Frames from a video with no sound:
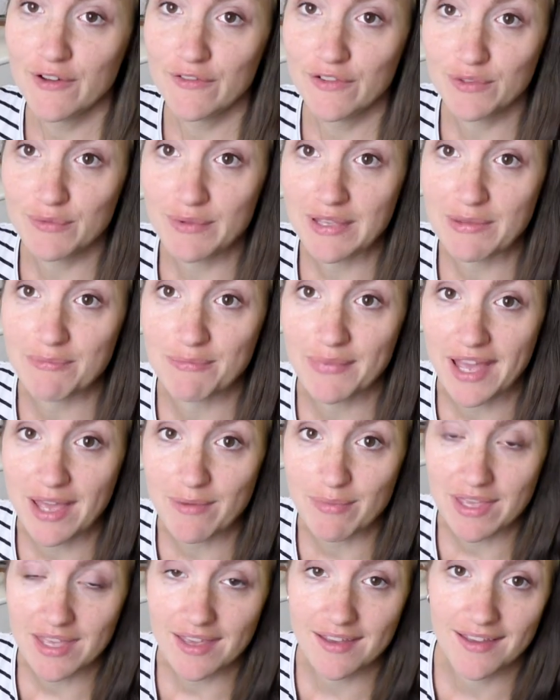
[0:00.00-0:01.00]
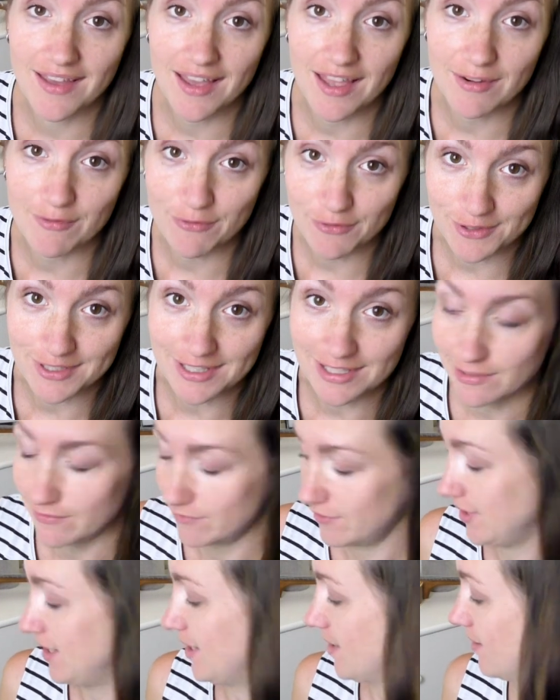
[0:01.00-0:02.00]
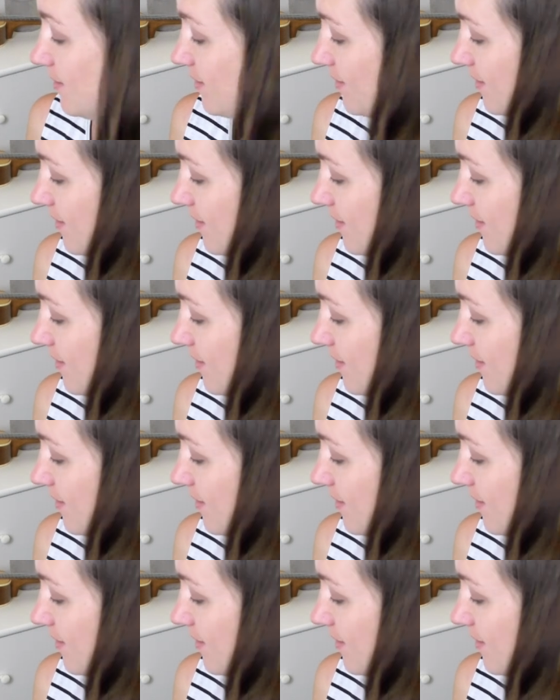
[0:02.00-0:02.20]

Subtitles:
for me and baby and for the delivery.